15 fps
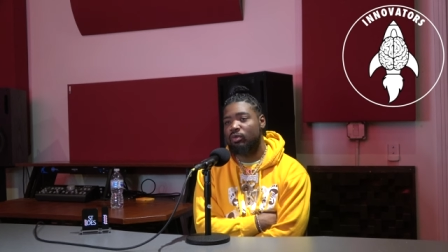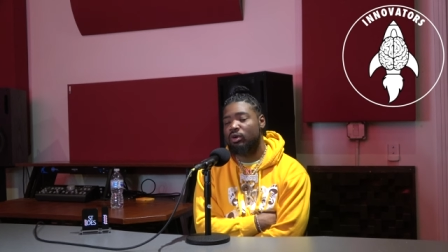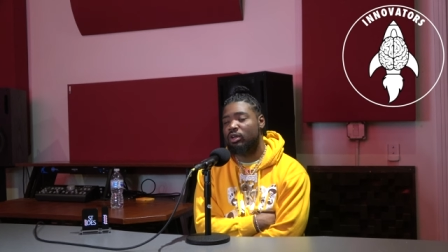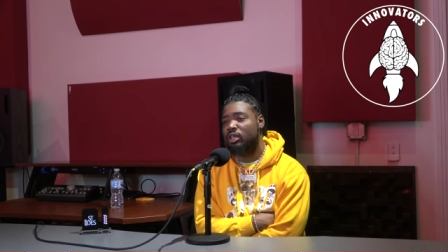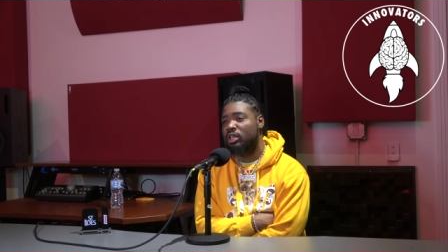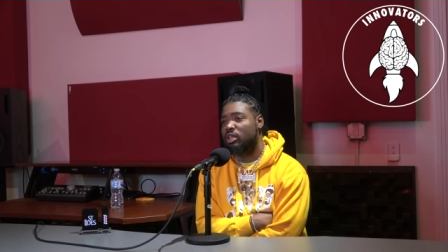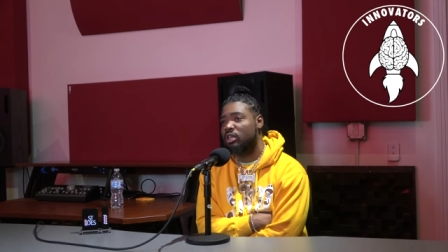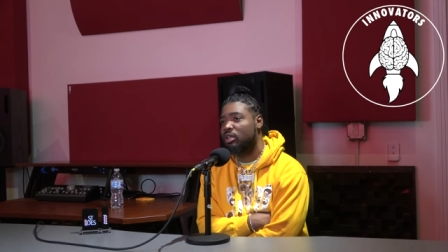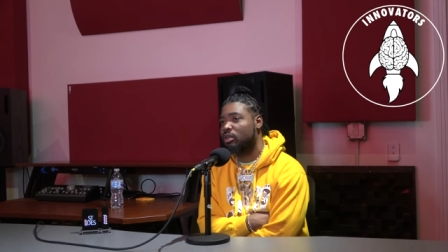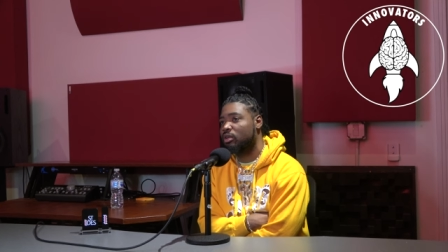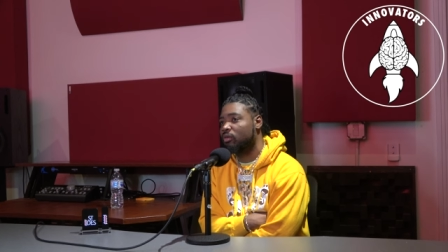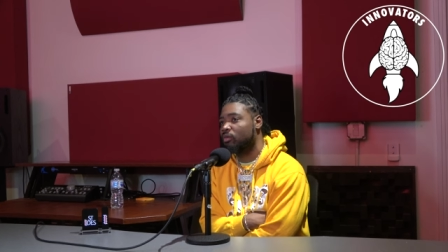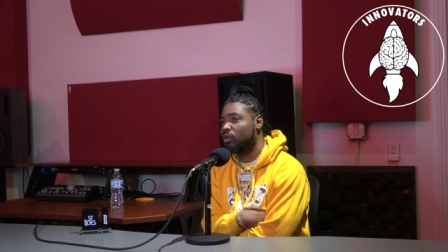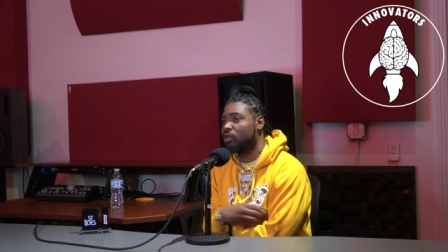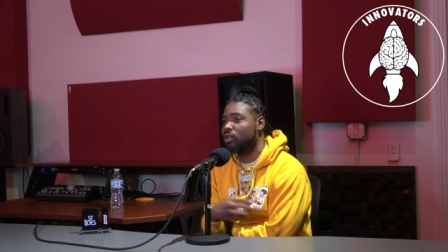Well, he
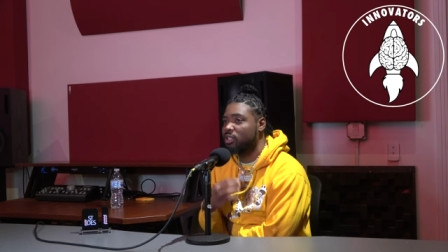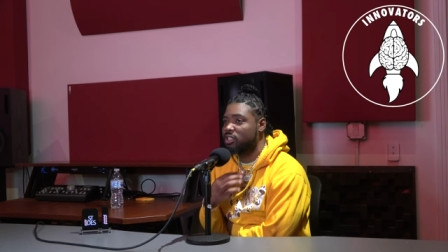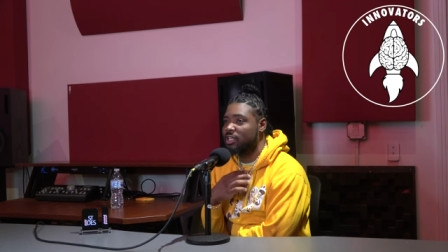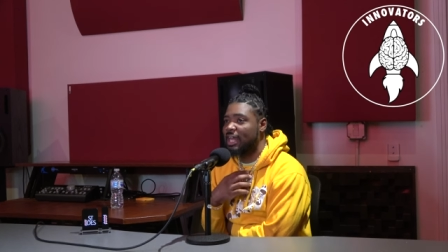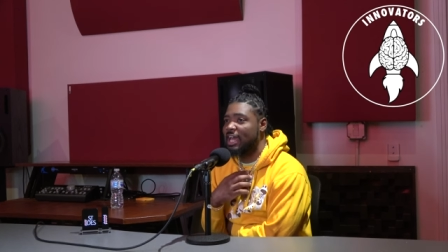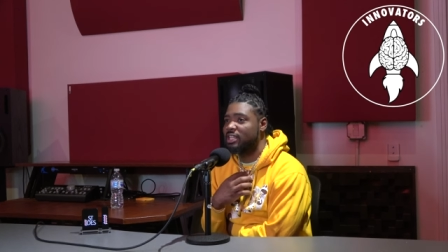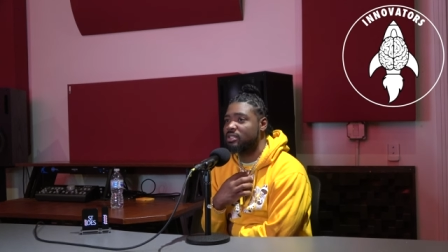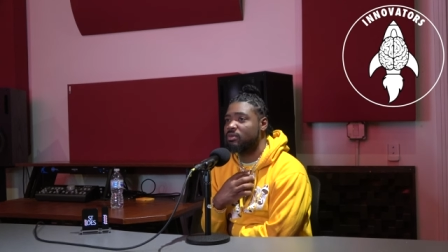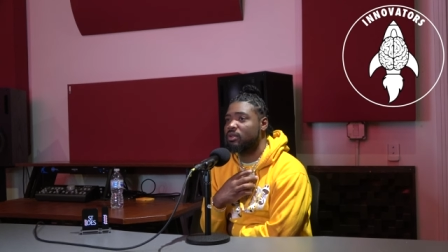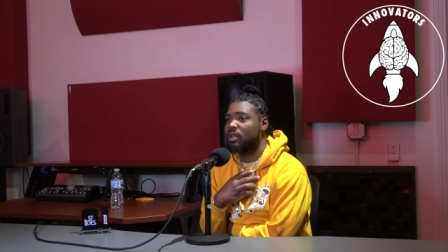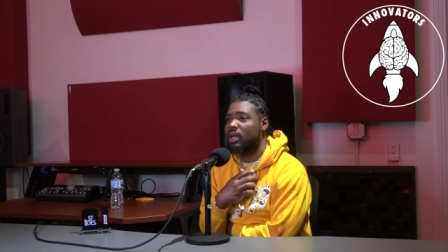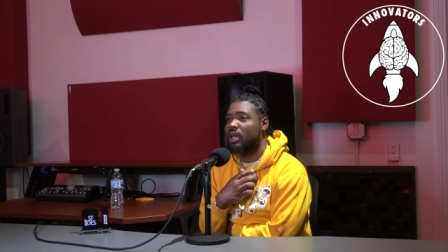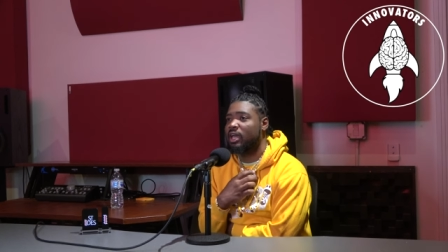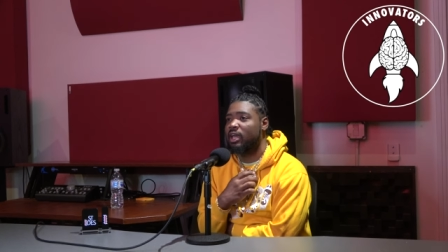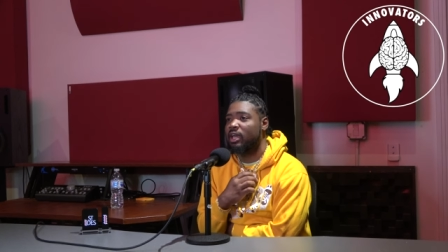well this last one
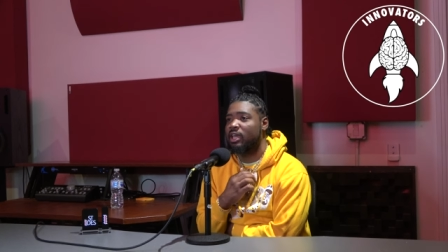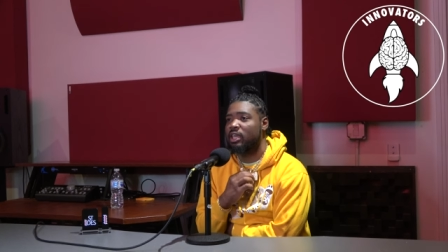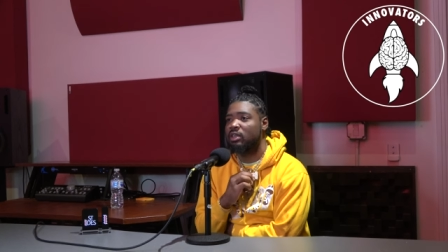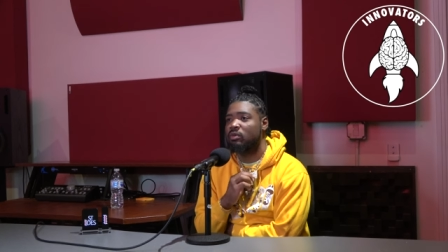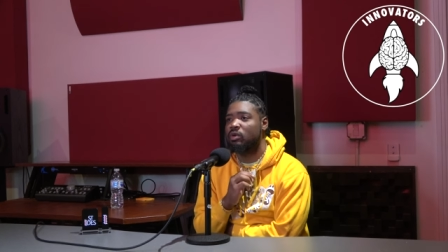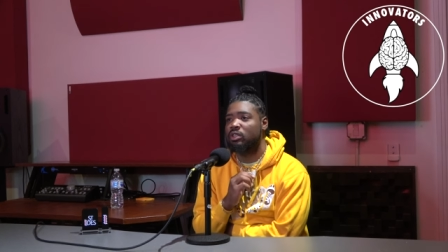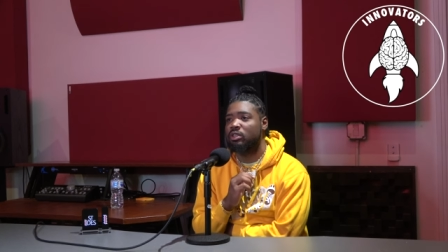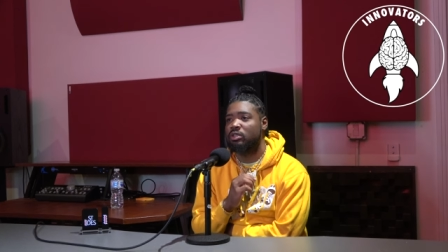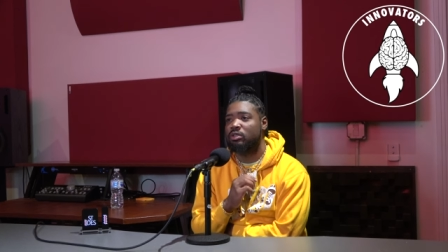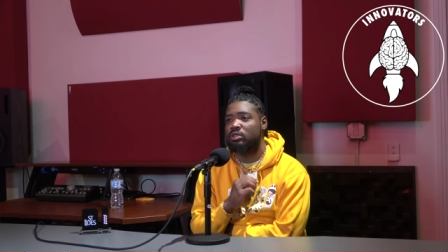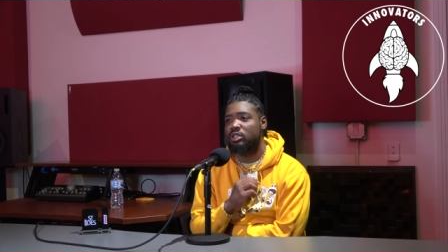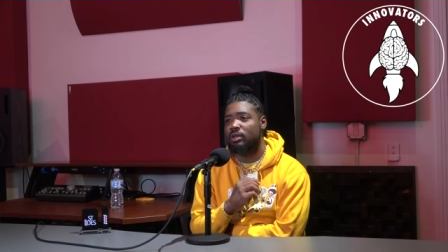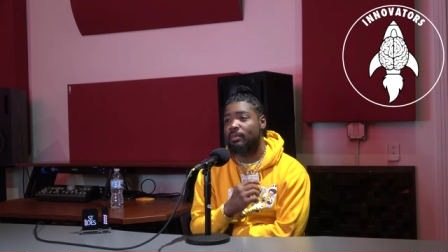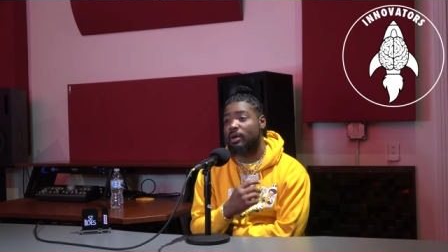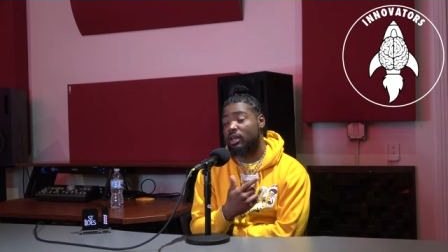I had, he went through
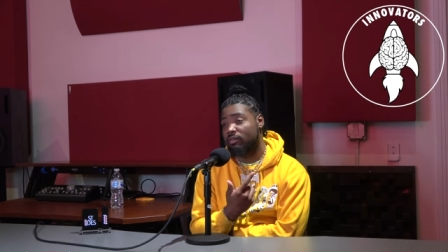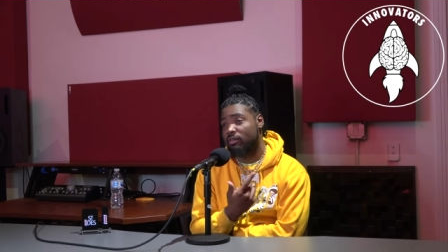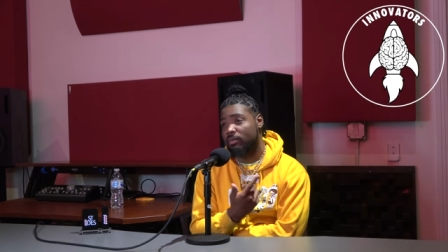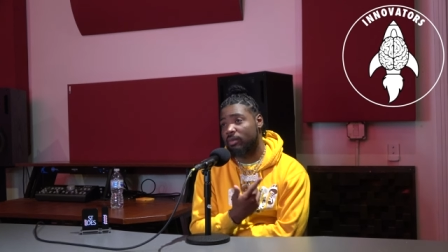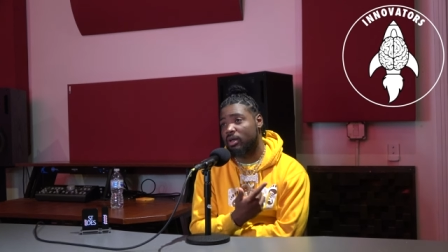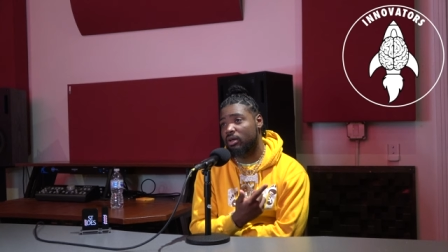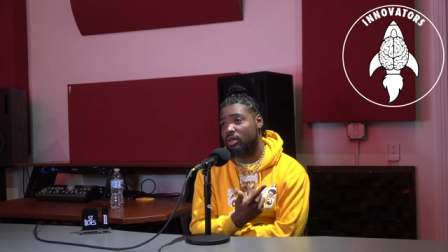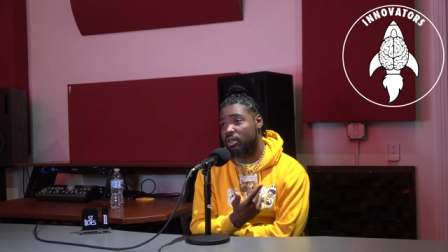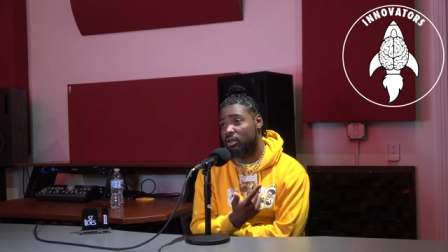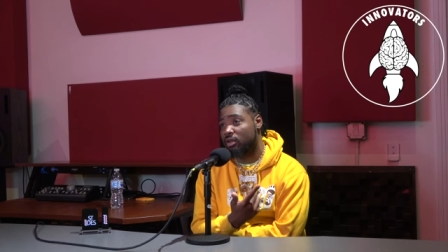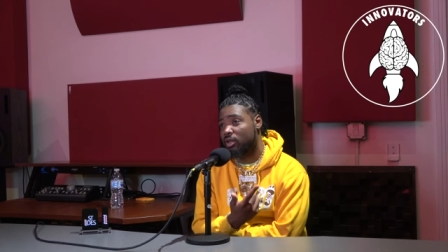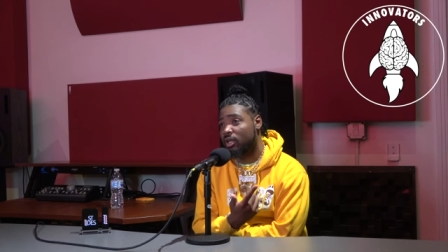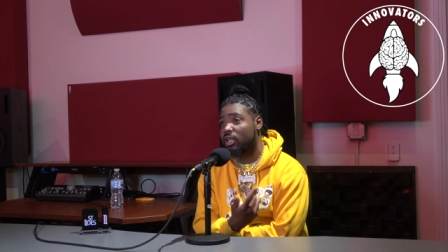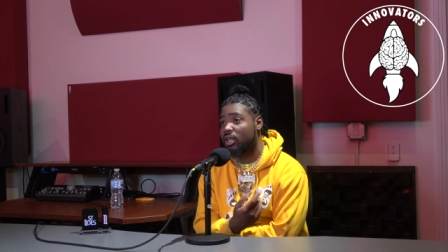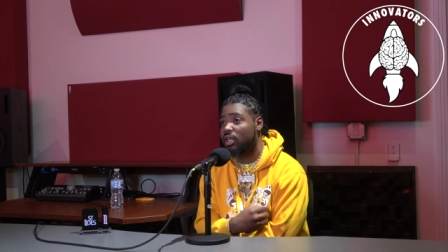somebody from out
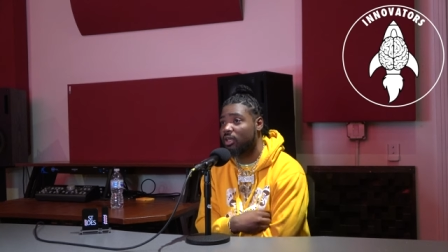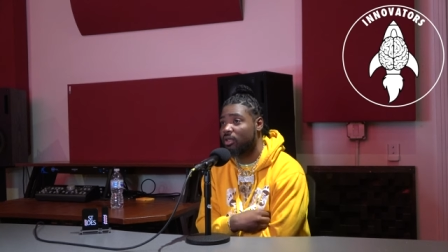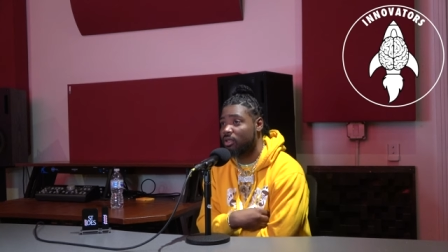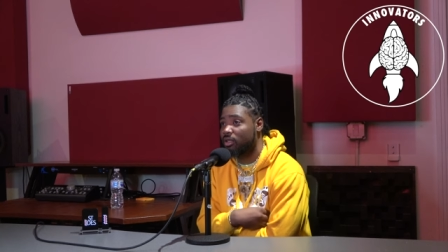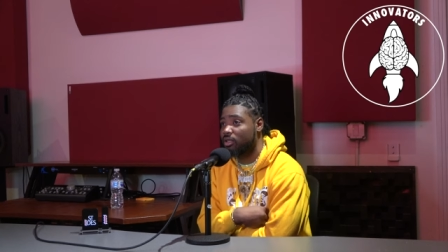here, L.A.